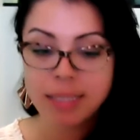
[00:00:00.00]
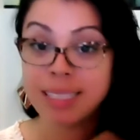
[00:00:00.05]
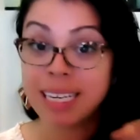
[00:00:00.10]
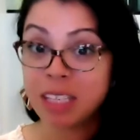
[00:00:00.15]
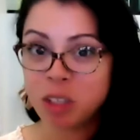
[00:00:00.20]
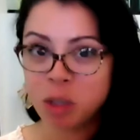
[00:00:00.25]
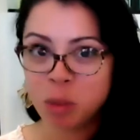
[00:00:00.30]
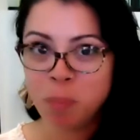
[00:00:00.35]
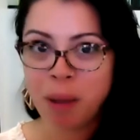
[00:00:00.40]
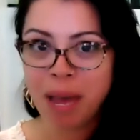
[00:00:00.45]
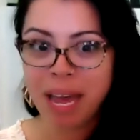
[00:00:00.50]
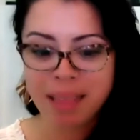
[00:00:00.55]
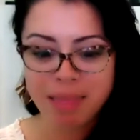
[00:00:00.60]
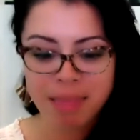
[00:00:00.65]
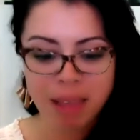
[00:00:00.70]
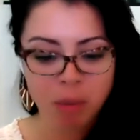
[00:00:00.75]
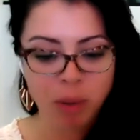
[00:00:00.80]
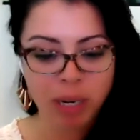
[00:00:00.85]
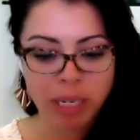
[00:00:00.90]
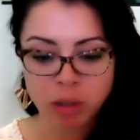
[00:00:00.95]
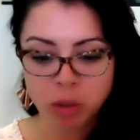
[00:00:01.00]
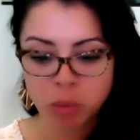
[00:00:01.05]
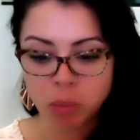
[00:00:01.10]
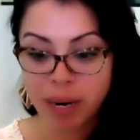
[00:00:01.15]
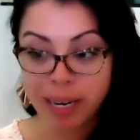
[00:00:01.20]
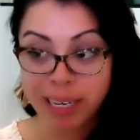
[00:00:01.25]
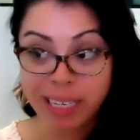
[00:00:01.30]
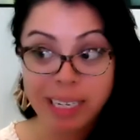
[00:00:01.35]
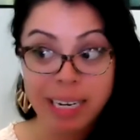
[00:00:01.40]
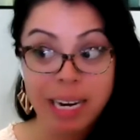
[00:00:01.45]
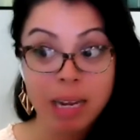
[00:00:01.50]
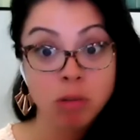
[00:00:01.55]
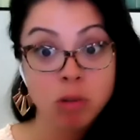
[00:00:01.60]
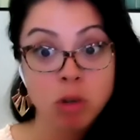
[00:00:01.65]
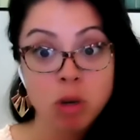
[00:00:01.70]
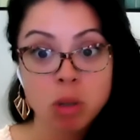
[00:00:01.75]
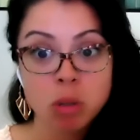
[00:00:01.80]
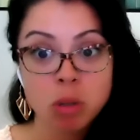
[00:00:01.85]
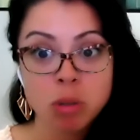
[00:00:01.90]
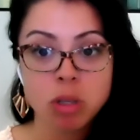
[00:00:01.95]
Take your pen, that way you're writing down
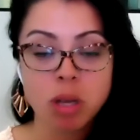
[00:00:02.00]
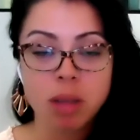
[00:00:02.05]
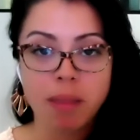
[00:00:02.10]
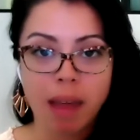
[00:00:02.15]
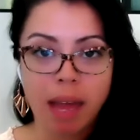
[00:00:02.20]
notes on